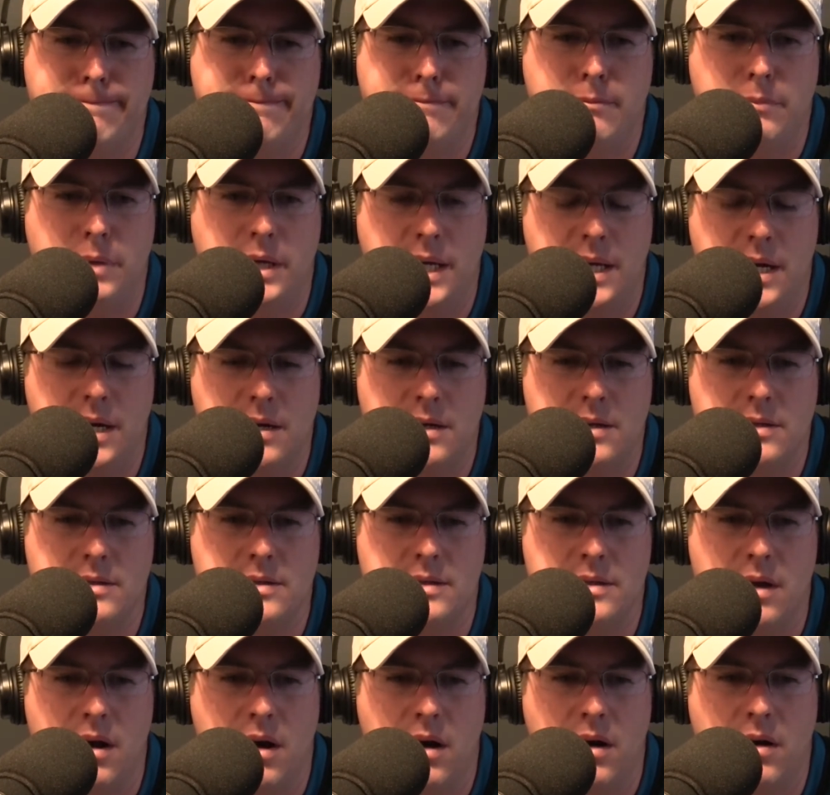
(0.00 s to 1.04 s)

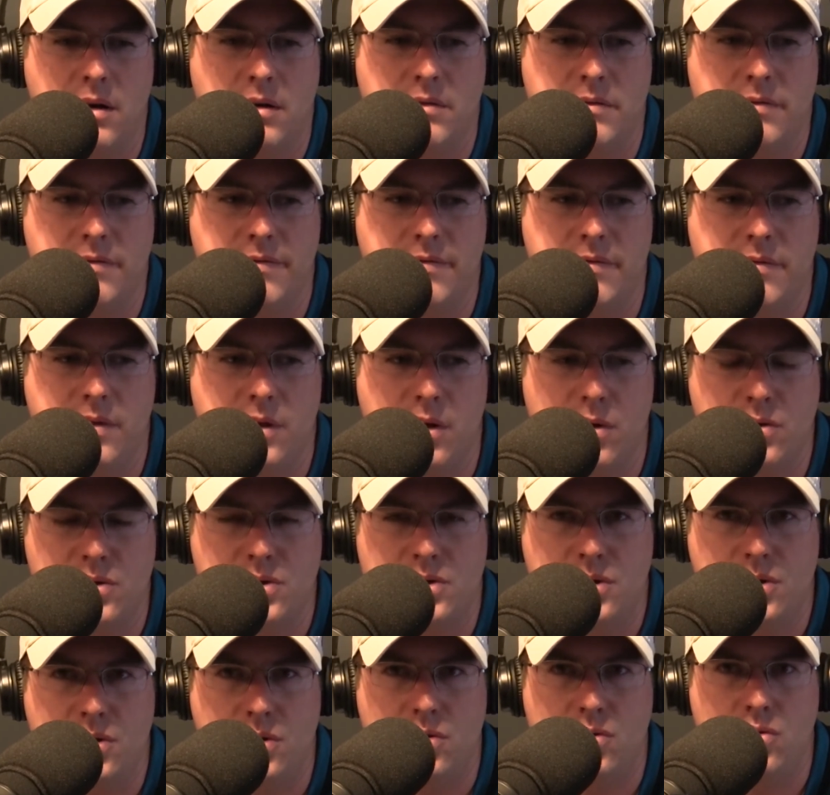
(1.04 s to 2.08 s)
because of those
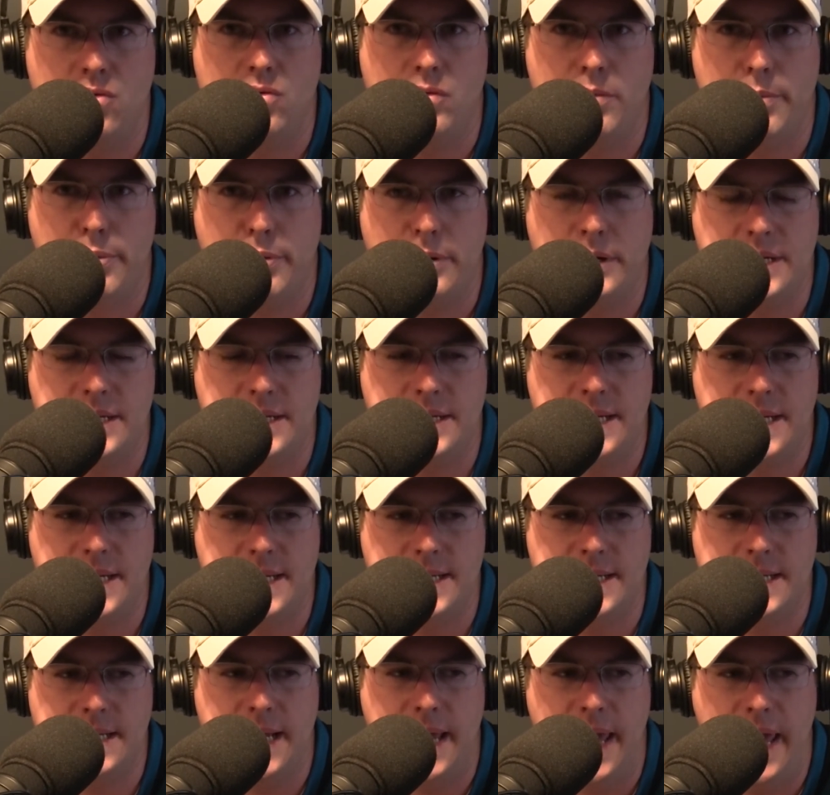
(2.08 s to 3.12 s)
two
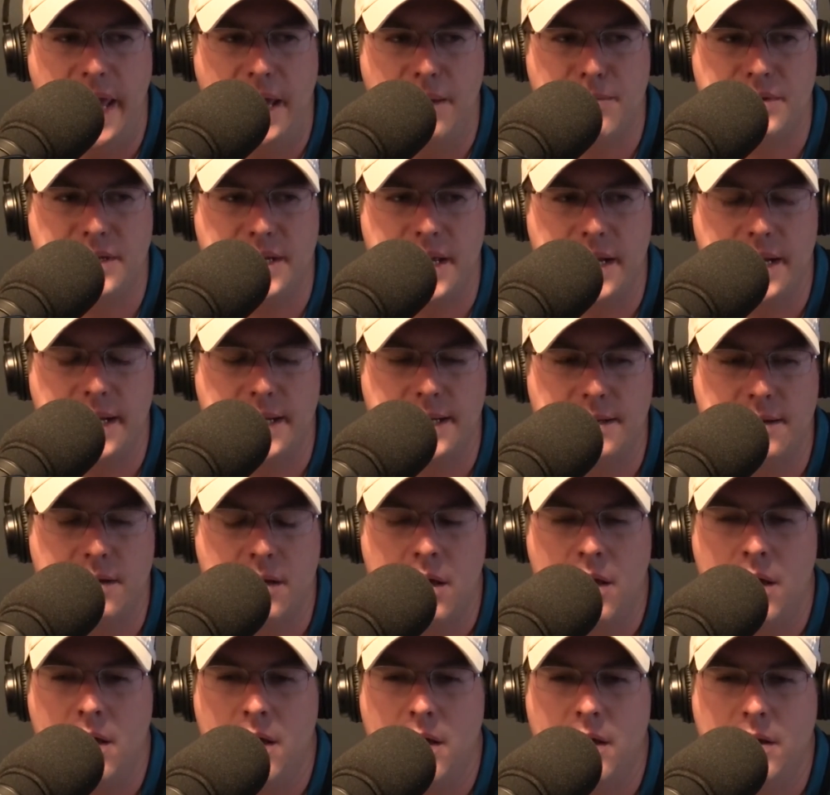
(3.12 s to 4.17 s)
preseason games getting
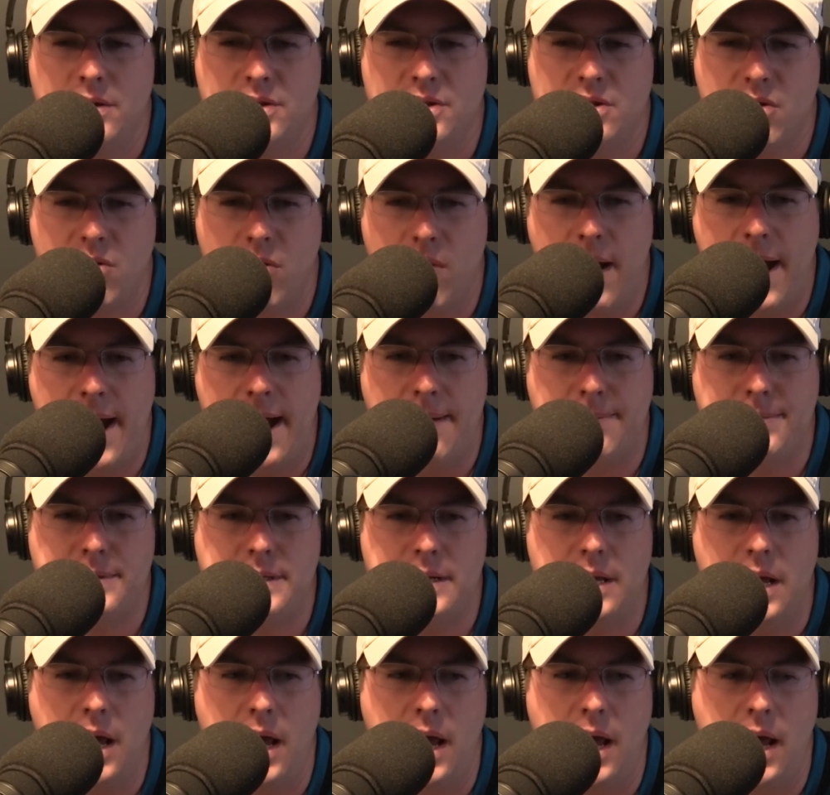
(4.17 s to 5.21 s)
scrapped.
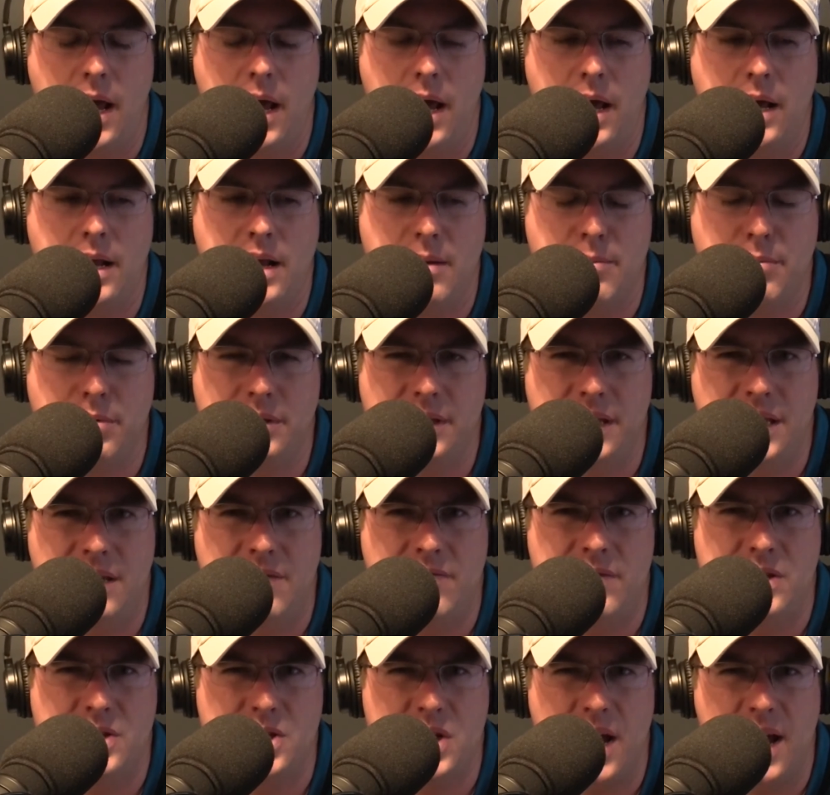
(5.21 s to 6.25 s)
And I believe
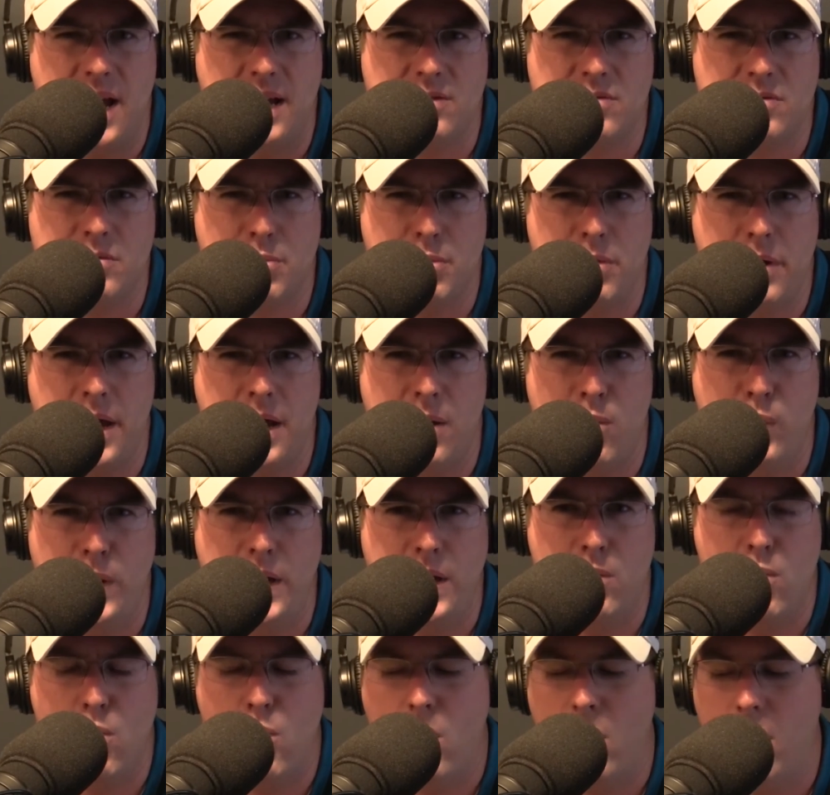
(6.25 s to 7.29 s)
the Jags were playing
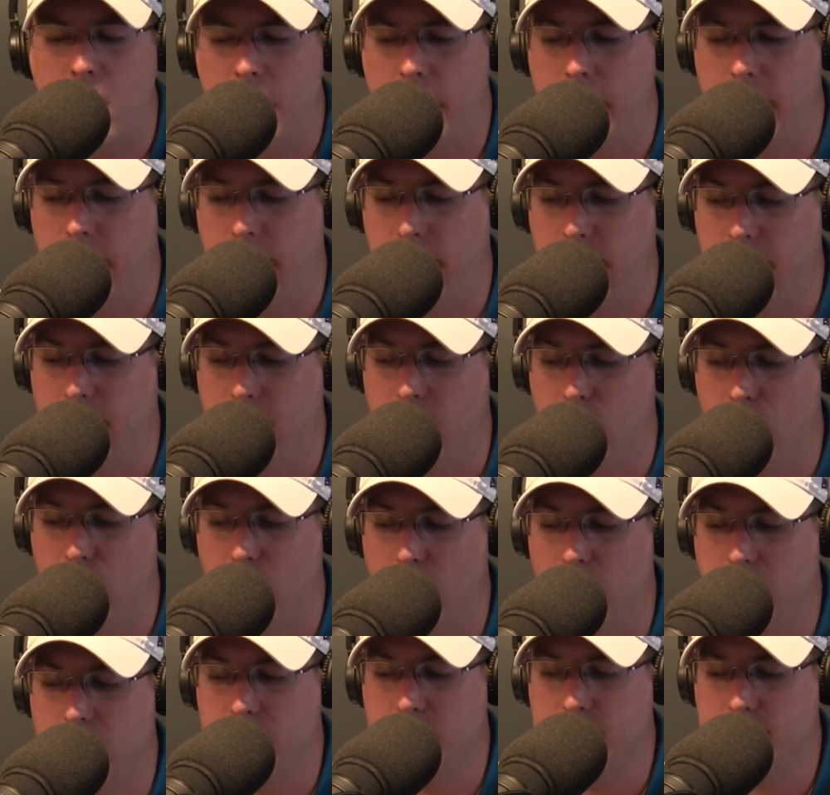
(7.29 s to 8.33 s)
Week 1. It
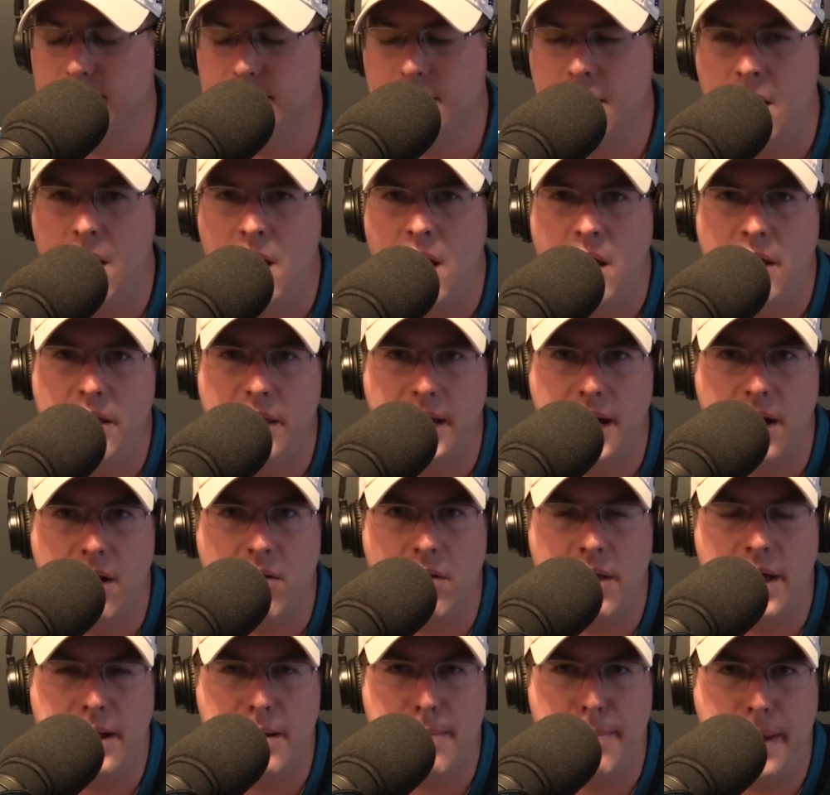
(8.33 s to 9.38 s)
was the
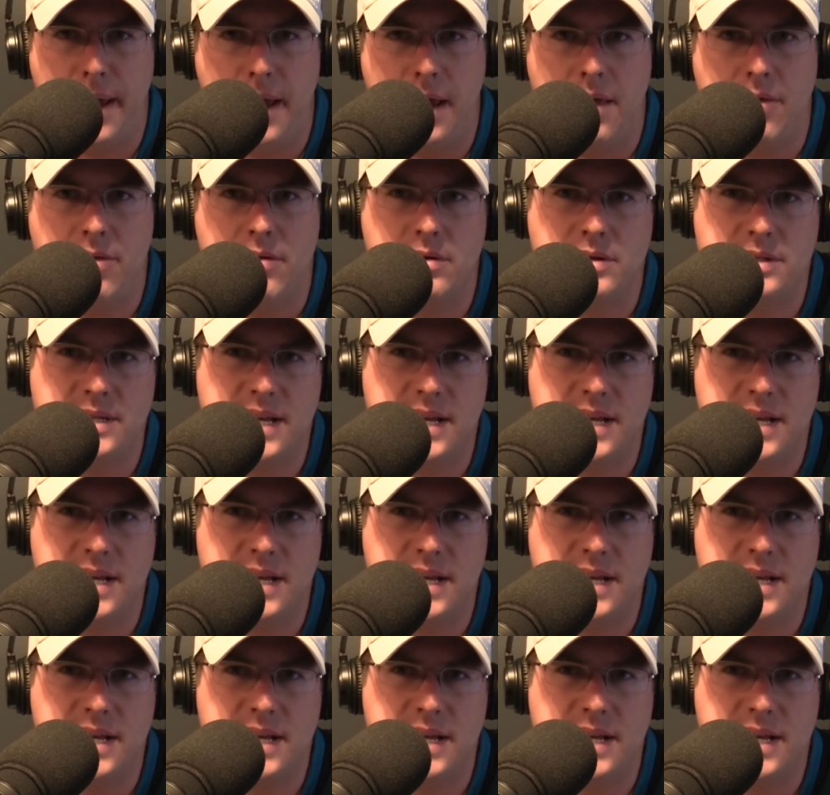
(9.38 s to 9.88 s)
Carolina Panthers.